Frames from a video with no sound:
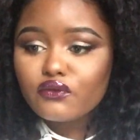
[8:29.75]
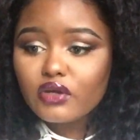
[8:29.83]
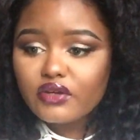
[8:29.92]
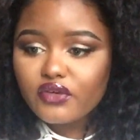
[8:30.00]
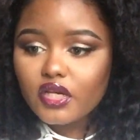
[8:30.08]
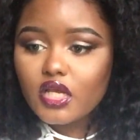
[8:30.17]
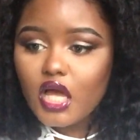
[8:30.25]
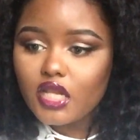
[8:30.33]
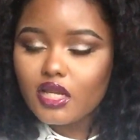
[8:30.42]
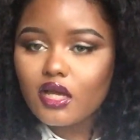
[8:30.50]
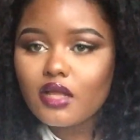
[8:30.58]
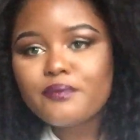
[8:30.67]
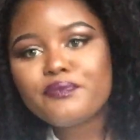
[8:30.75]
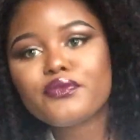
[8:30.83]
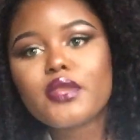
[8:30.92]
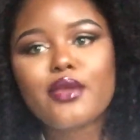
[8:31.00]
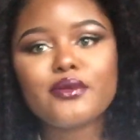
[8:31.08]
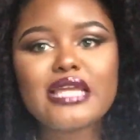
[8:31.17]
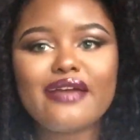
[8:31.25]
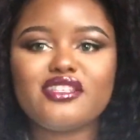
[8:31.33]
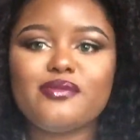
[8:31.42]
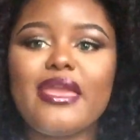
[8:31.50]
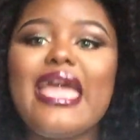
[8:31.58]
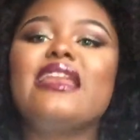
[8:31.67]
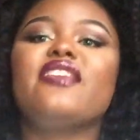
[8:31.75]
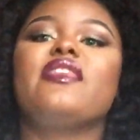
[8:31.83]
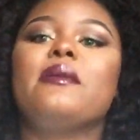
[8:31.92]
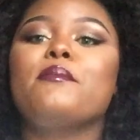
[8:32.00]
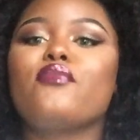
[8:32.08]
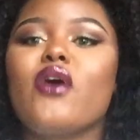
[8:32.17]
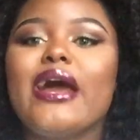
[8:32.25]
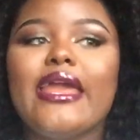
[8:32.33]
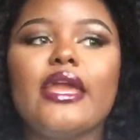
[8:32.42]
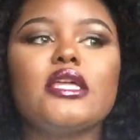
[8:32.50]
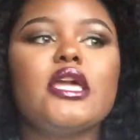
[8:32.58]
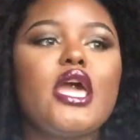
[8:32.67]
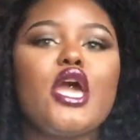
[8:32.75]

Favourite colour? It would have to be anything bright.